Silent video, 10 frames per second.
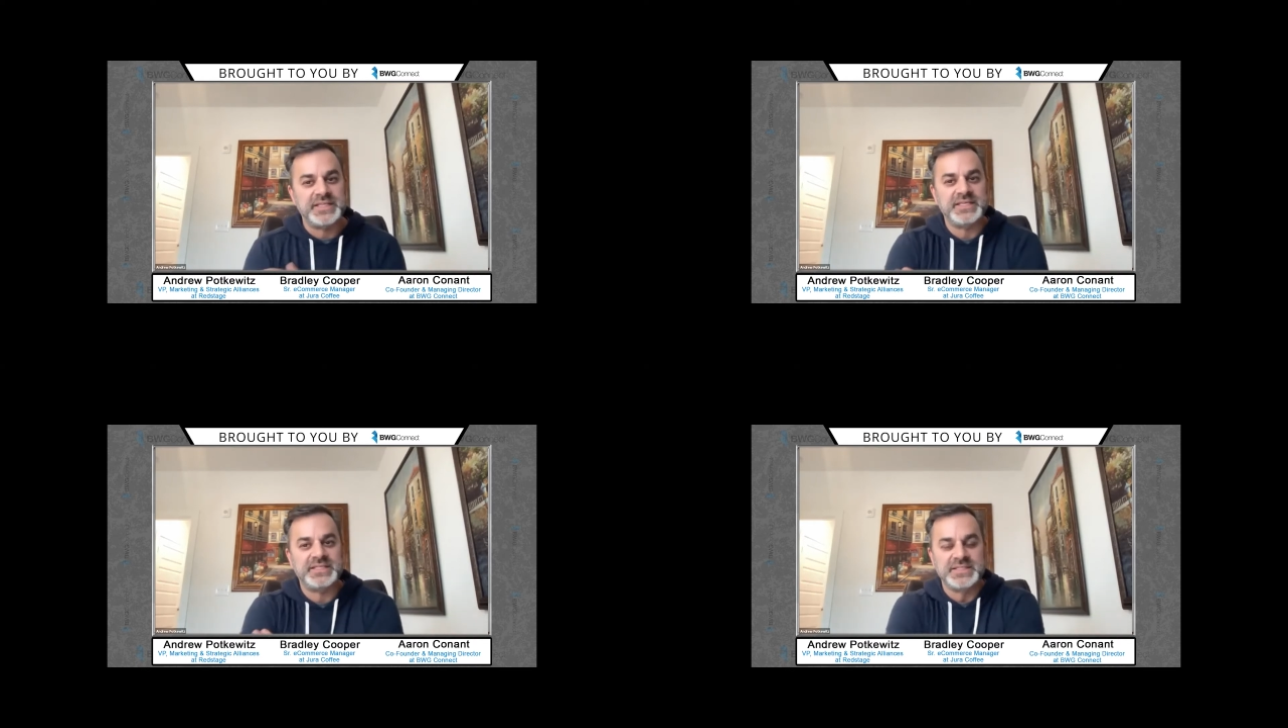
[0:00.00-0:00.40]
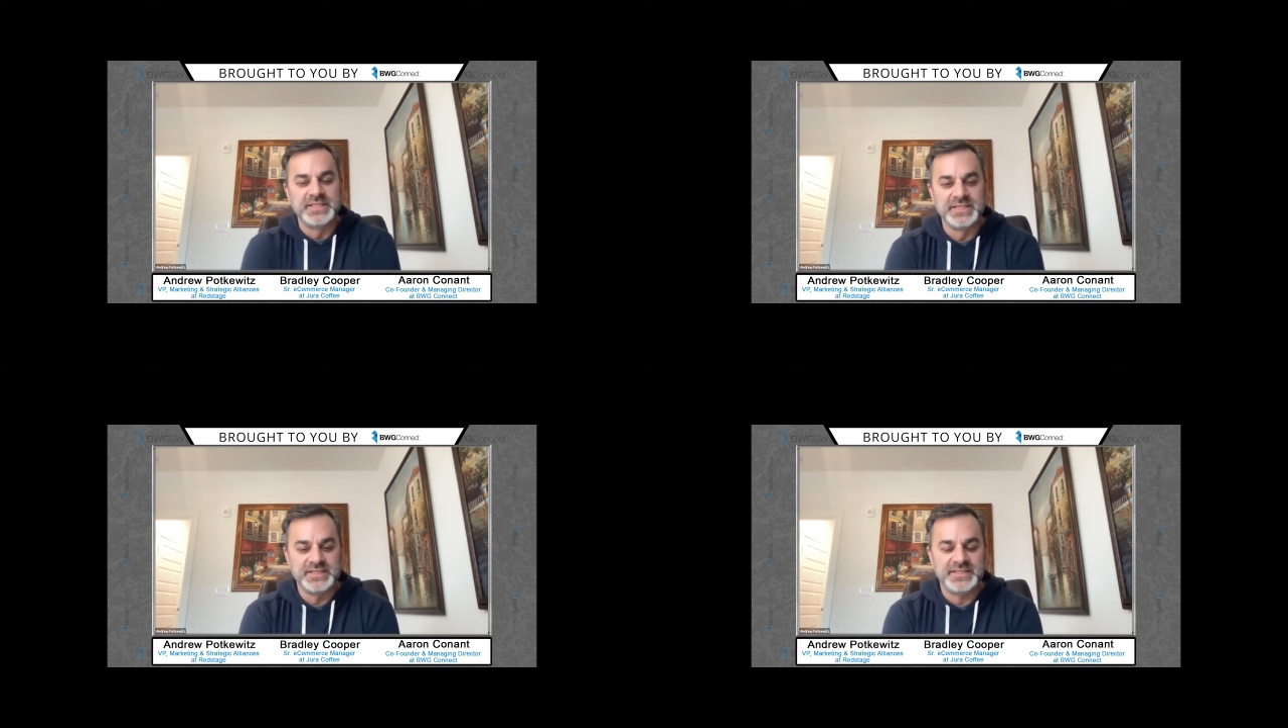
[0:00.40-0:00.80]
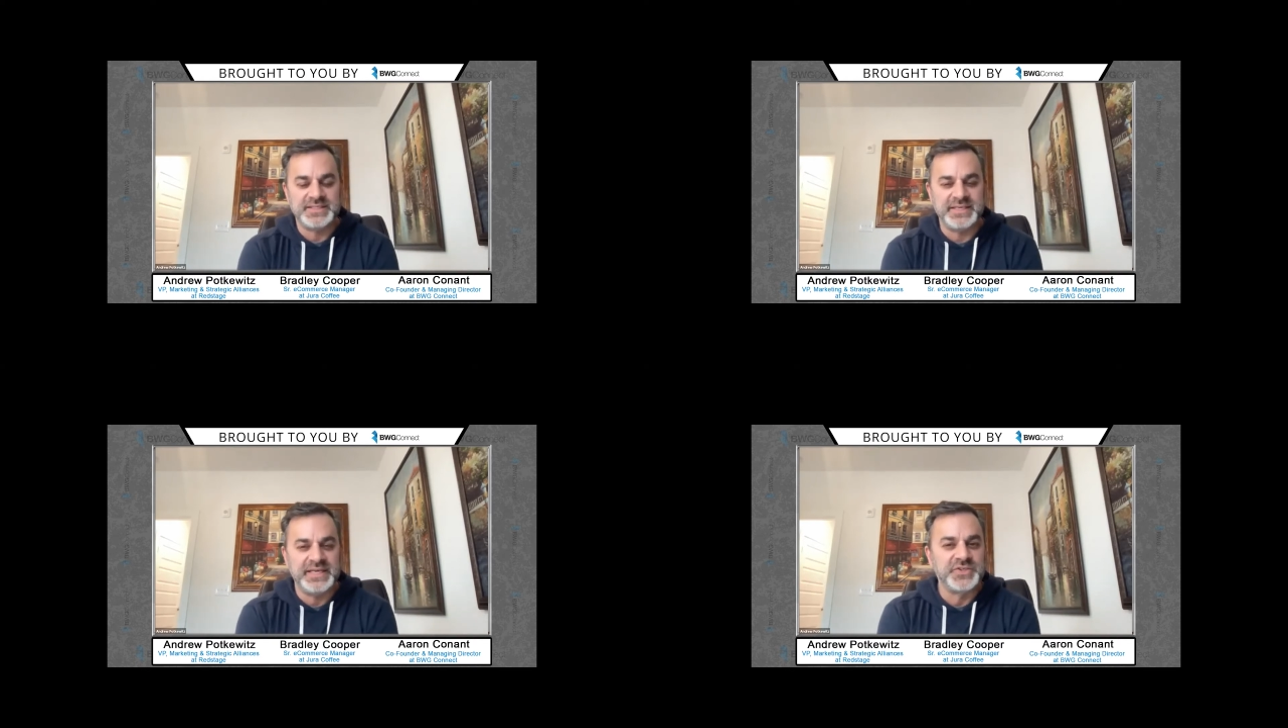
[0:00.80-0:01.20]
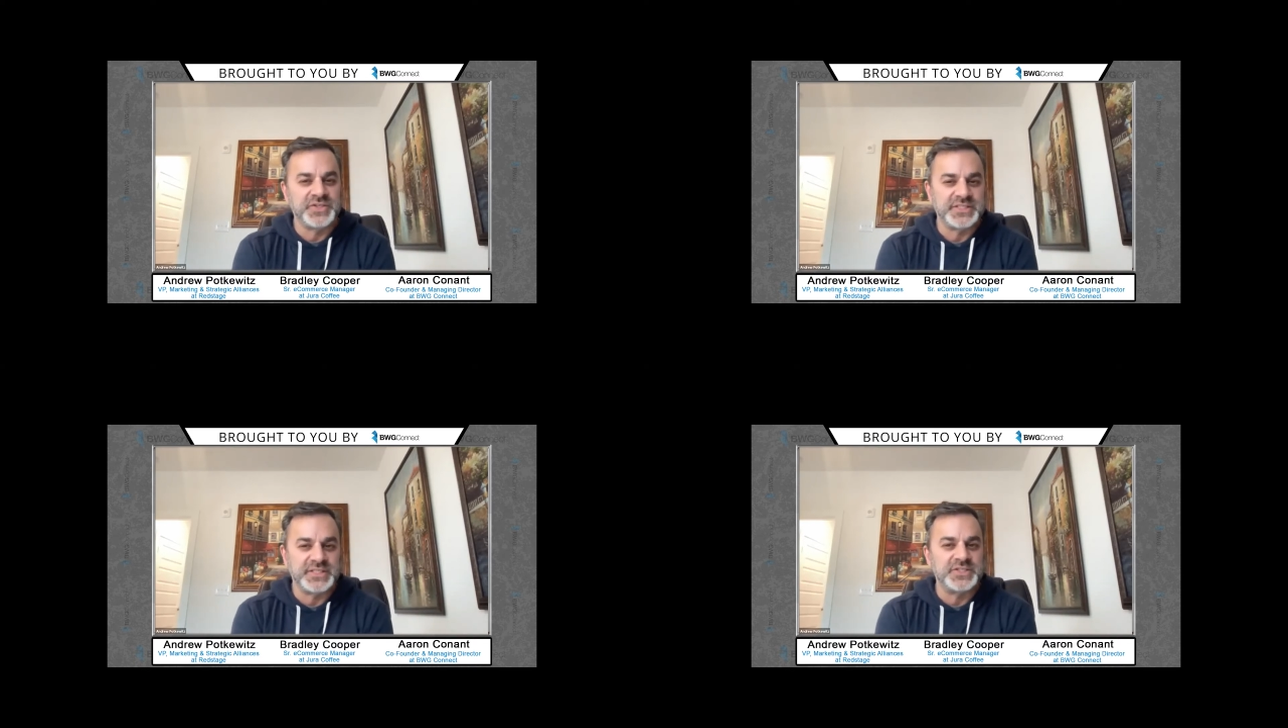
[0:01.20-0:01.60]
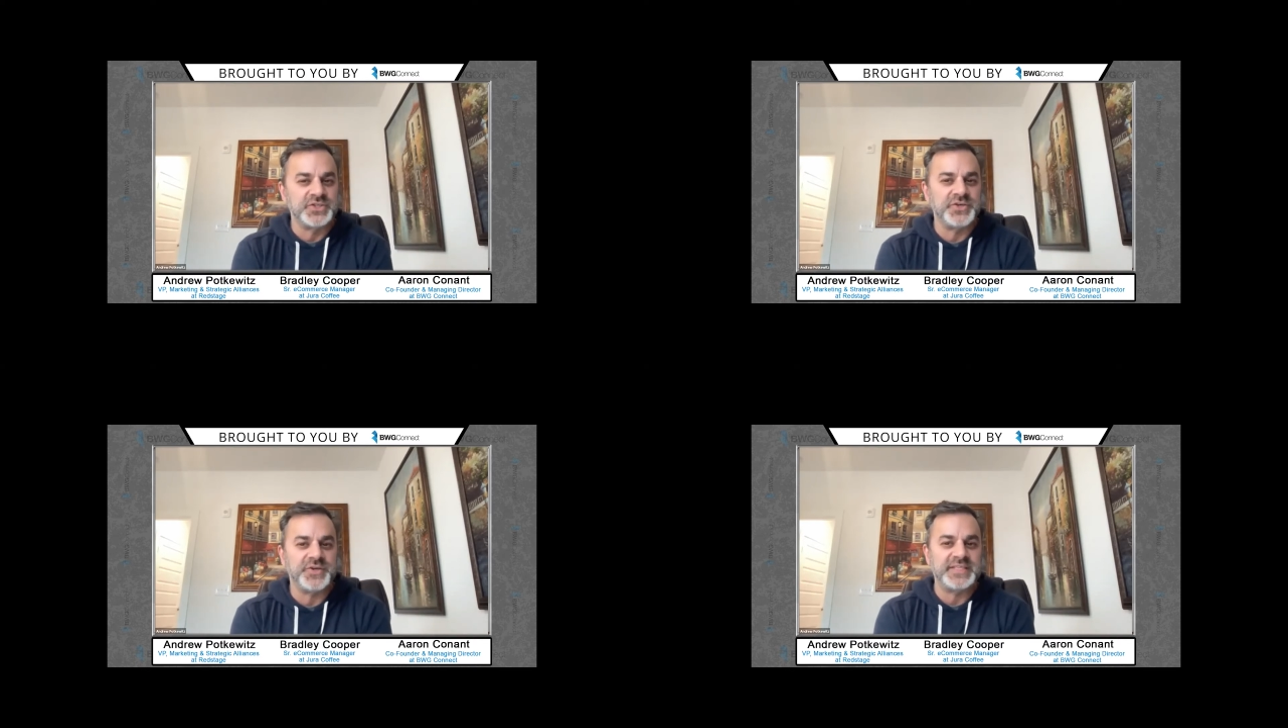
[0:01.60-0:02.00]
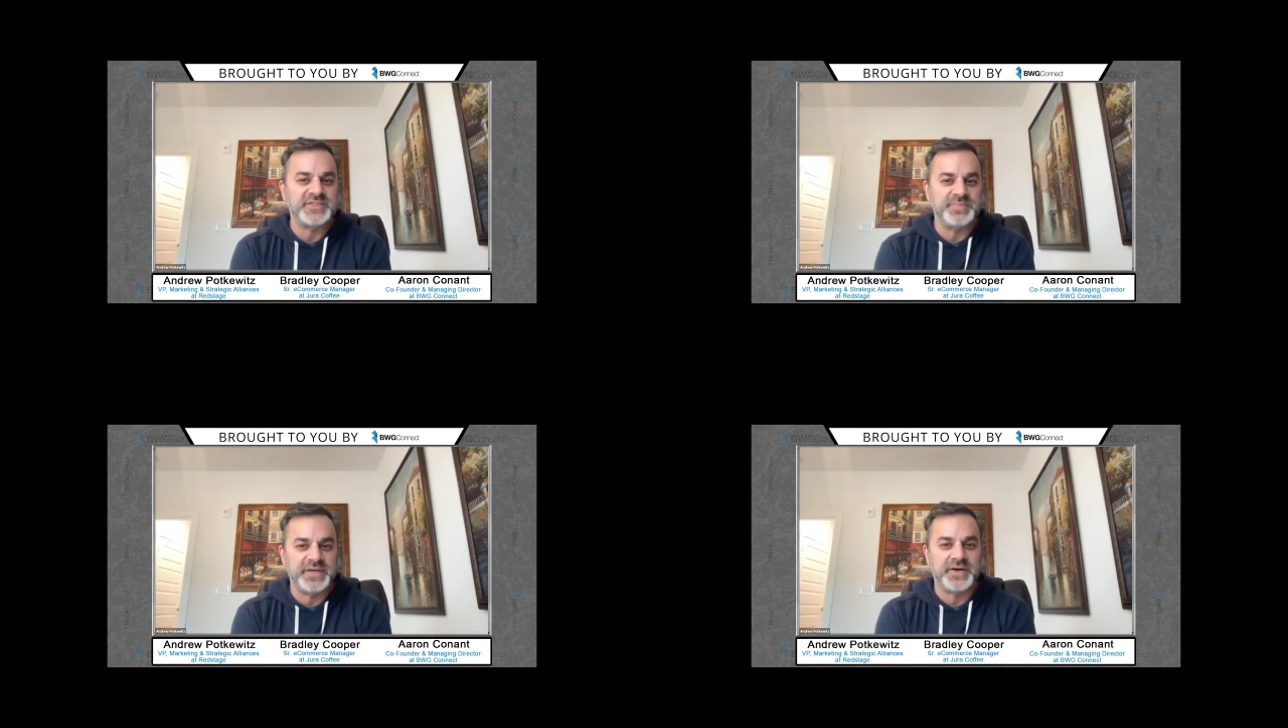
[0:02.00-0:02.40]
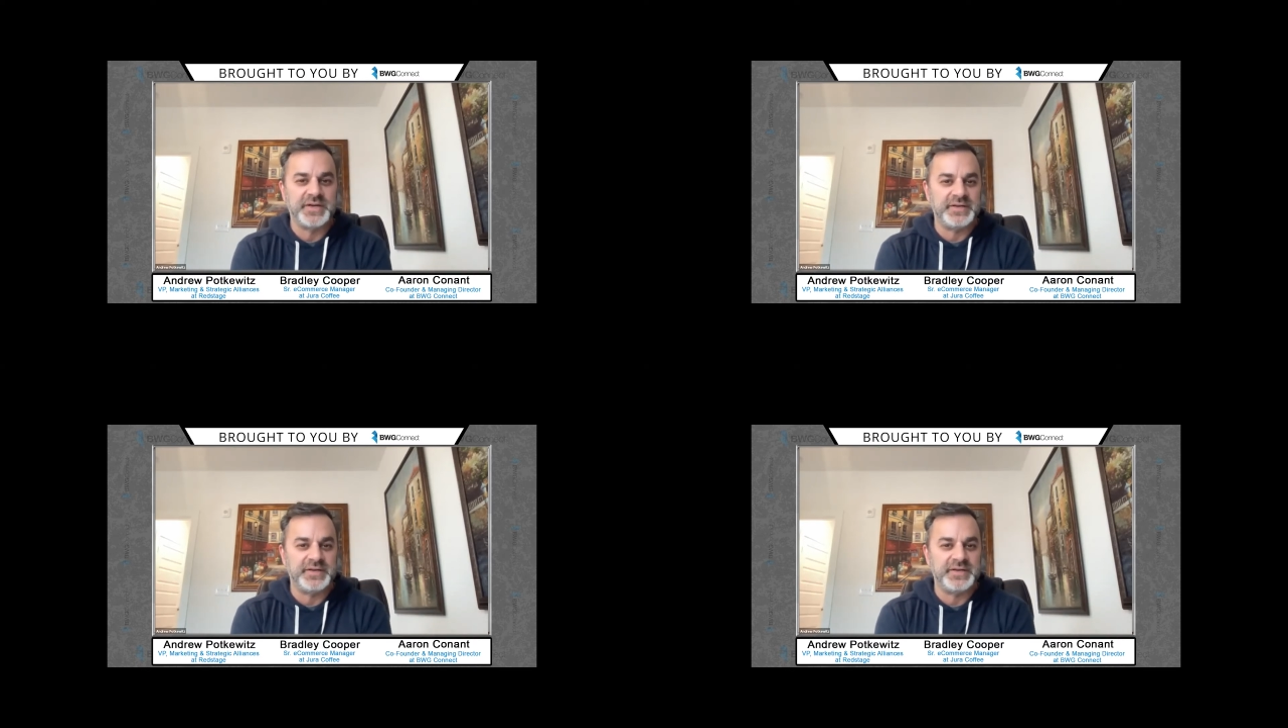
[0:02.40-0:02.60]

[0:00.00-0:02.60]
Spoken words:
I think it's an interesting journey you guys have been on.